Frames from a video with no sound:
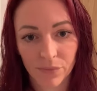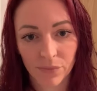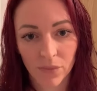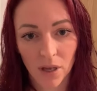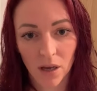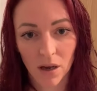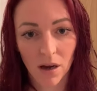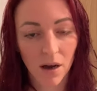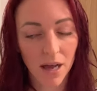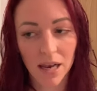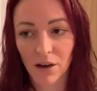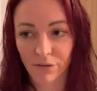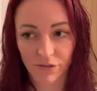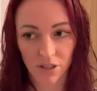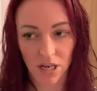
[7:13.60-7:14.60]
I
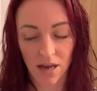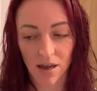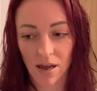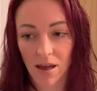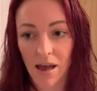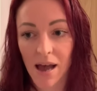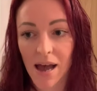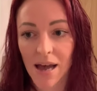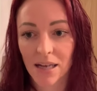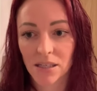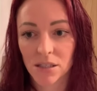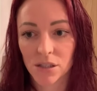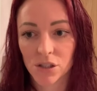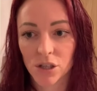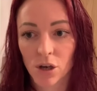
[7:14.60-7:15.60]
loved it.
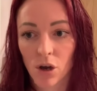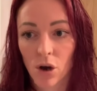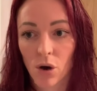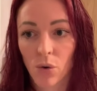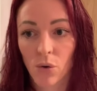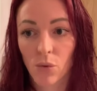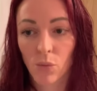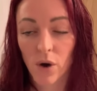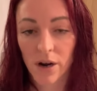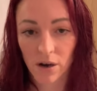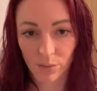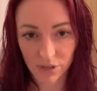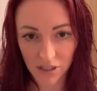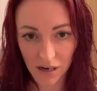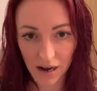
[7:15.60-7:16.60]
And when I
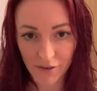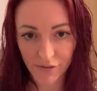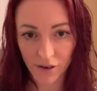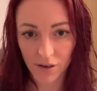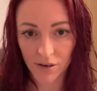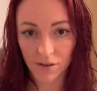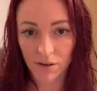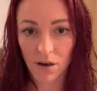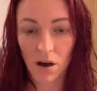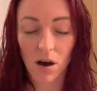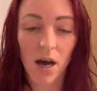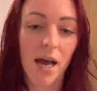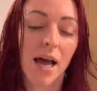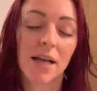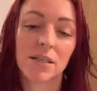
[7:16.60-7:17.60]
was 11, I
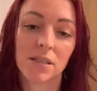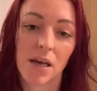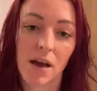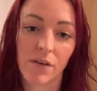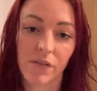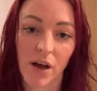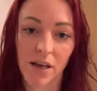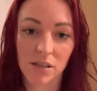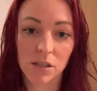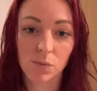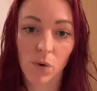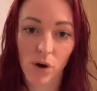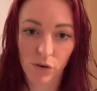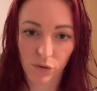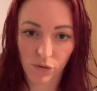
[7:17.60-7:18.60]
had to have a
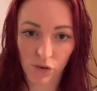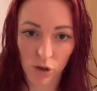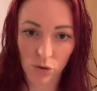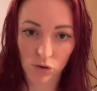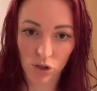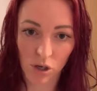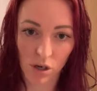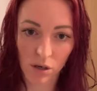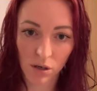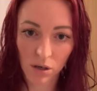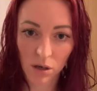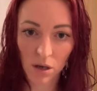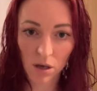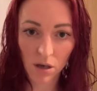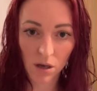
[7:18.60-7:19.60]
spinal fusion
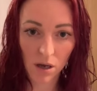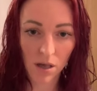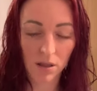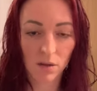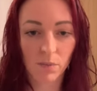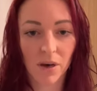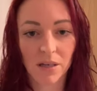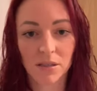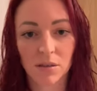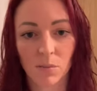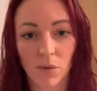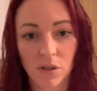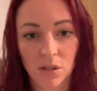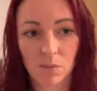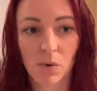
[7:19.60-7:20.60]
at the base of my
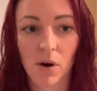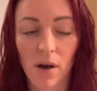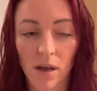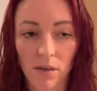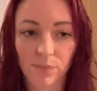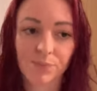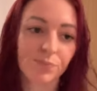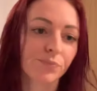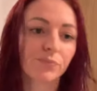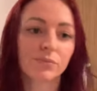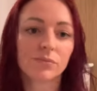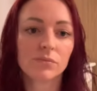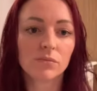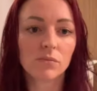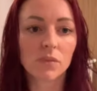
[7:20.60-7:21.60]
spine.
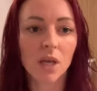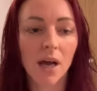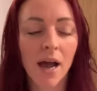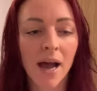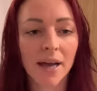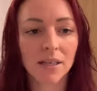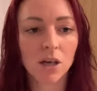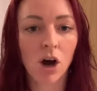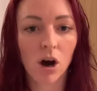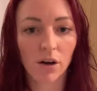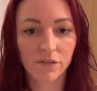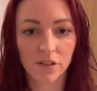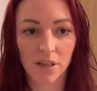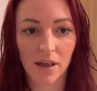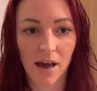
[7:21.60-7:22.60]
And
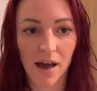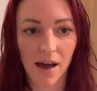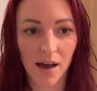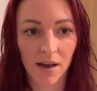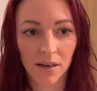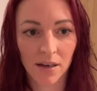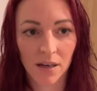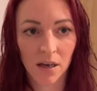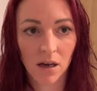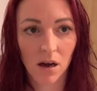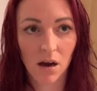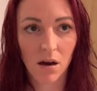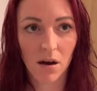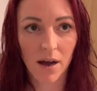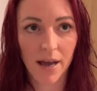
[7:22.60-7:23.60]
after that,
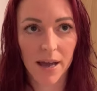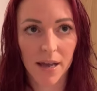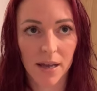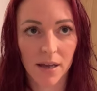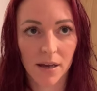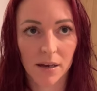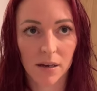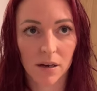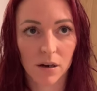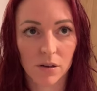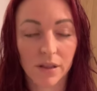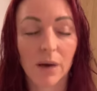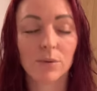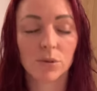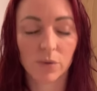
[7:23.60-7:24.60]
I that
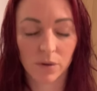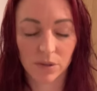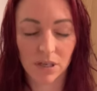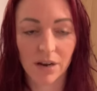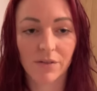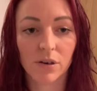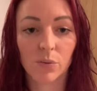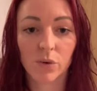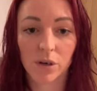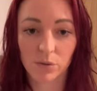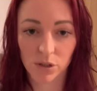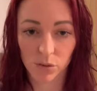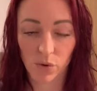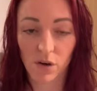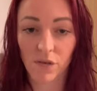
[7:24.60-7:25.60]
was when I was 11 and when I was
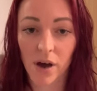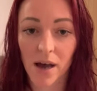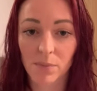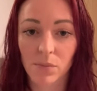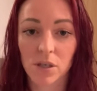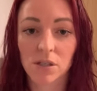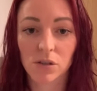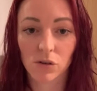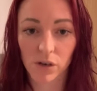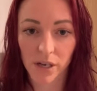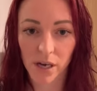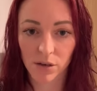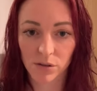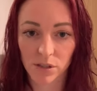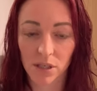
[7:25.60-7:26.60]
12 I had my
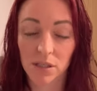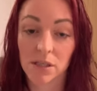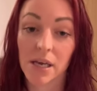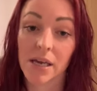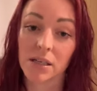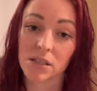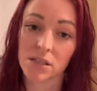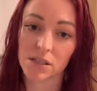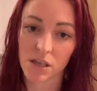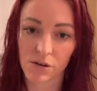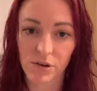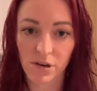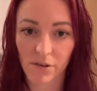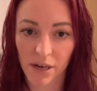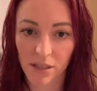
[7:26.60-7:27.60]
scoliosis it
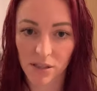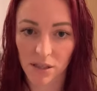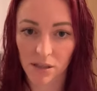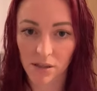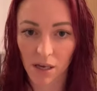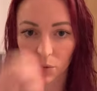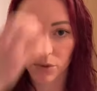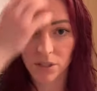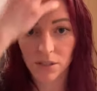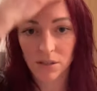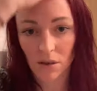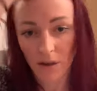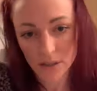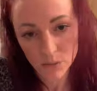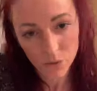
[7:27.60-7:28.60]
deteriorated they were
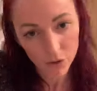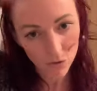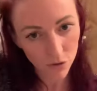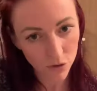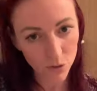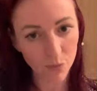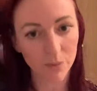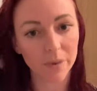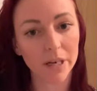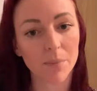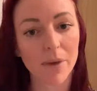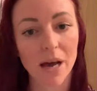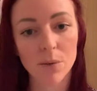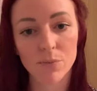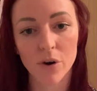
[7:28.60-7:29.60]
deciding whether or not to put me in a
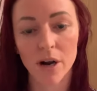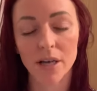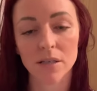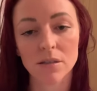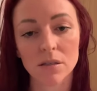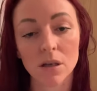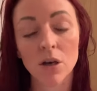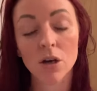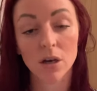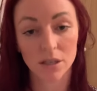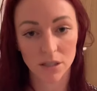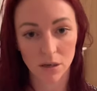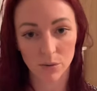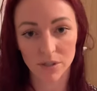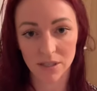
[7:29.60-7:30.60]
back brace
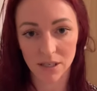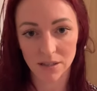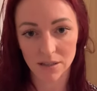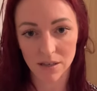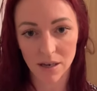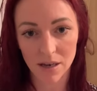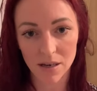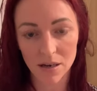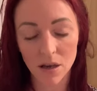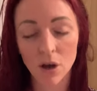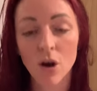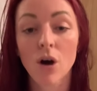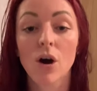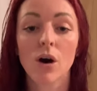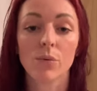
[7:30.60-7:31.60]
until I was 16
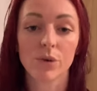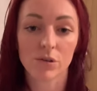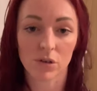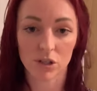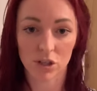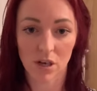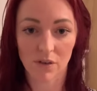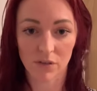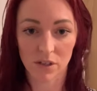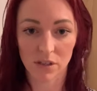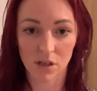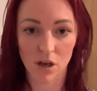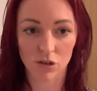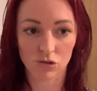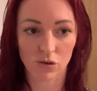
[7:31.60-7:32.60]
whether I should have the
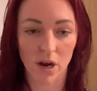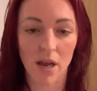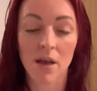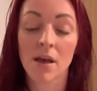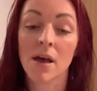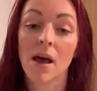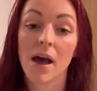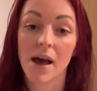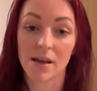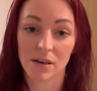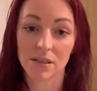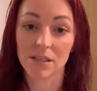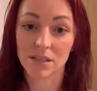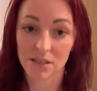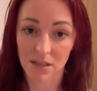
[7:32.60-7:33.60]
surgery and I
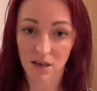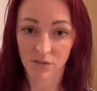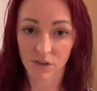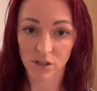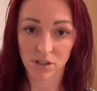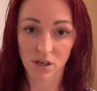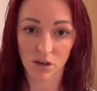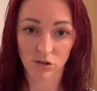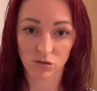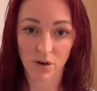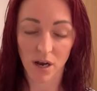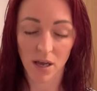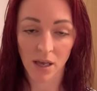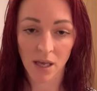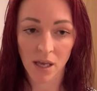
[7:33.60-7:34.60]
needed to have the
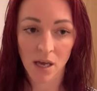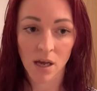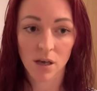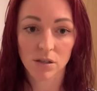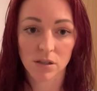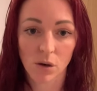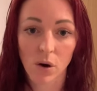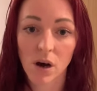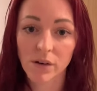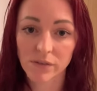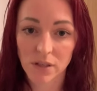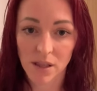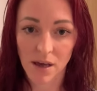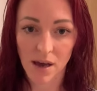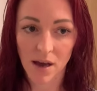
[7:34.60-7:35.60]
surgery so after
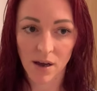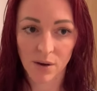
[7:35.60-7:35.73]
that